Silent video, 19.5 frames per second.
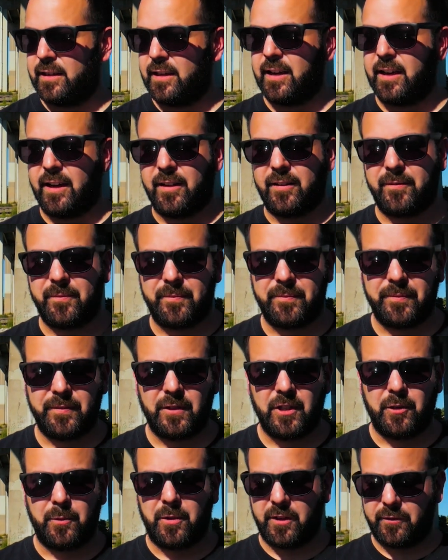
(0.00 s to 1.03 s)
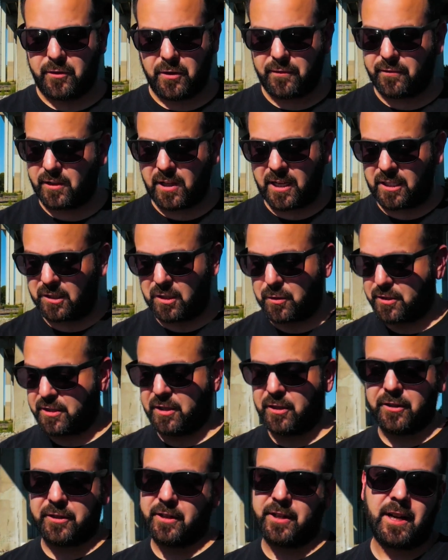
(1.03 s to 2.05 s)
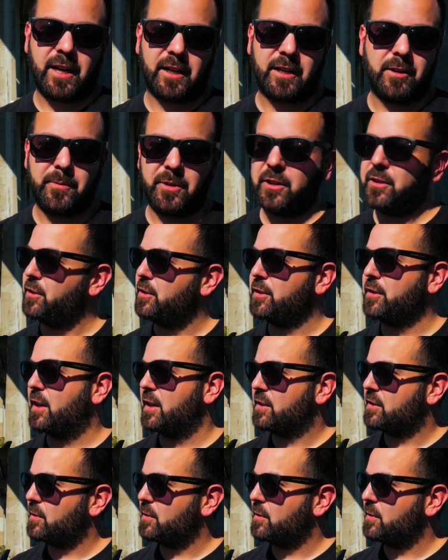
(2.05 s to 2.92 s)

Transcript: Yeah, but if you fly low tilt, you're not going to be able to do that.